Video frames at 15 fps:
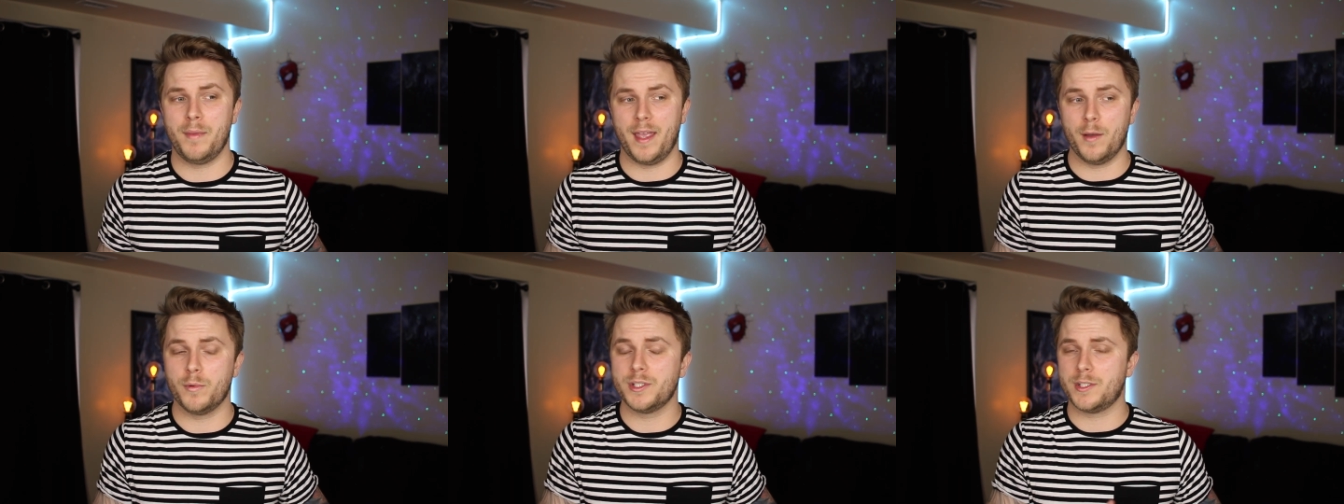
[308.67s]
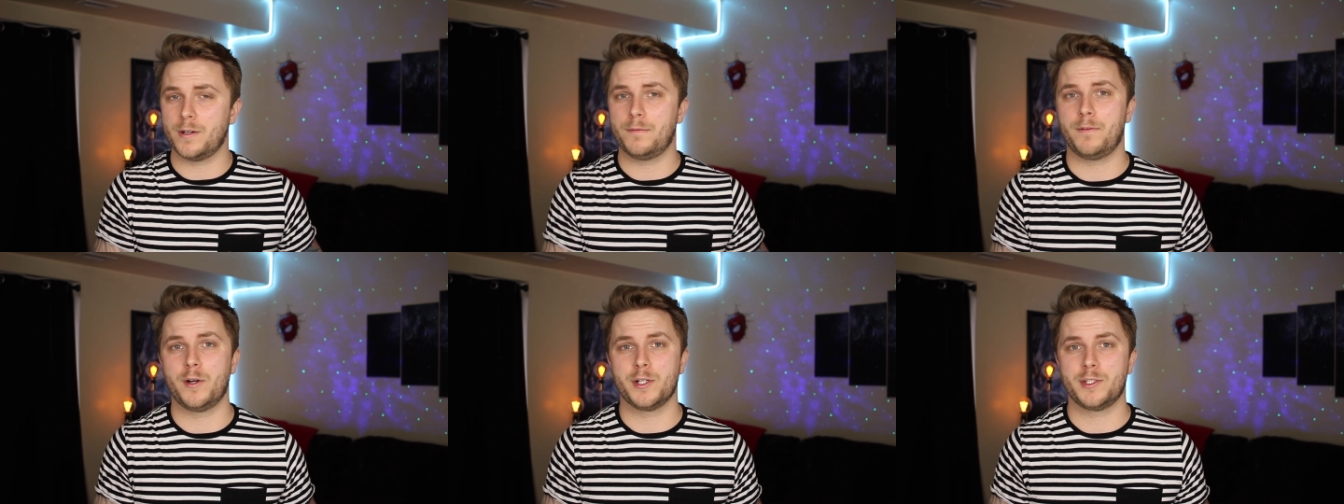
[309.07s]
it was their
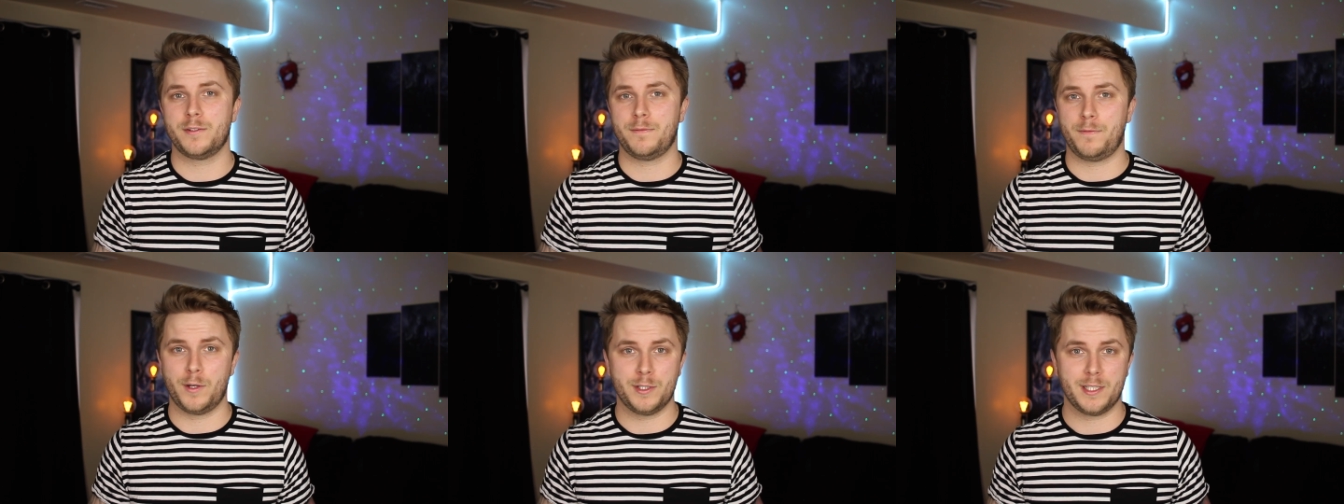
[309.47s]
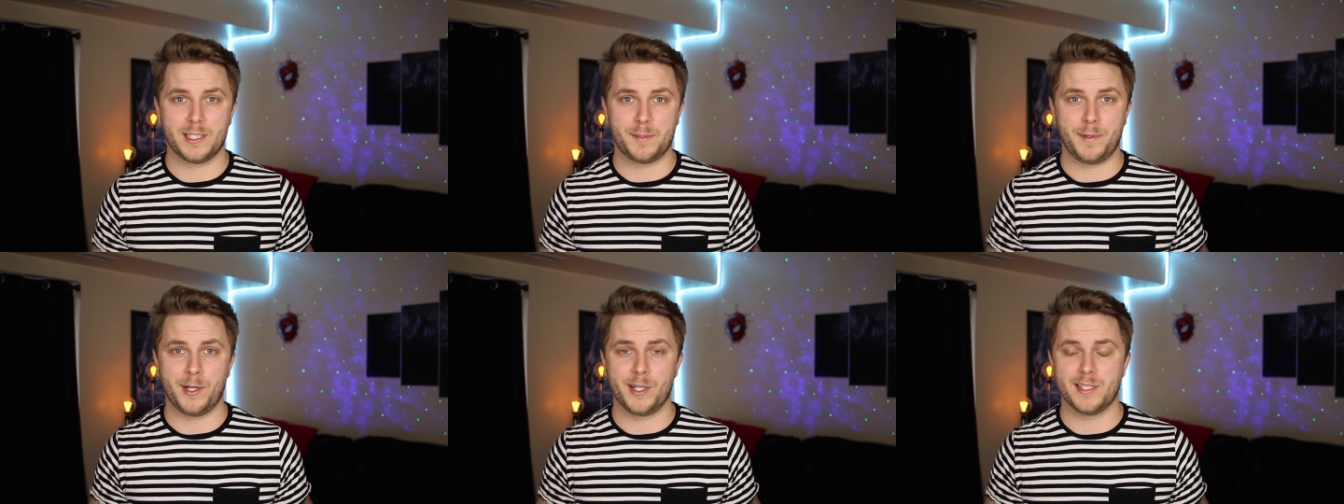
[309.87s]
first
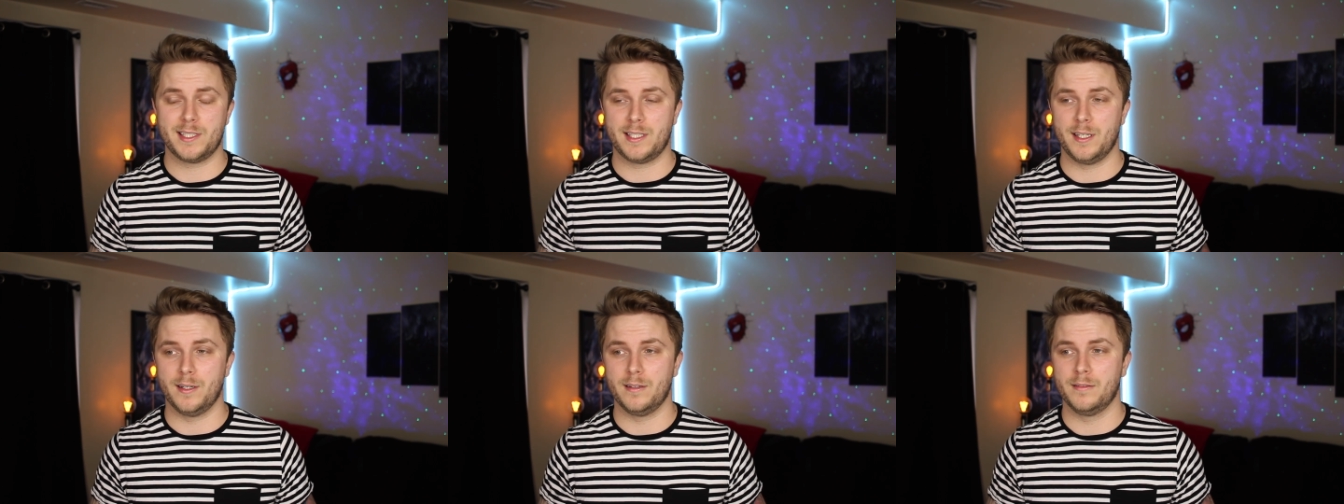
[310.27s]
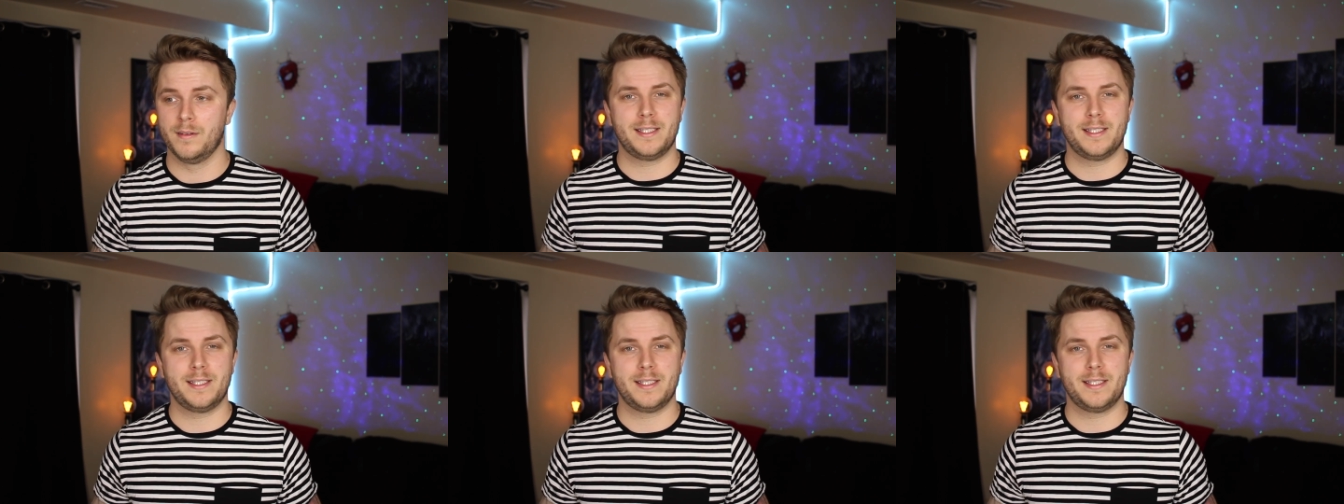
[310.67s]
experience too.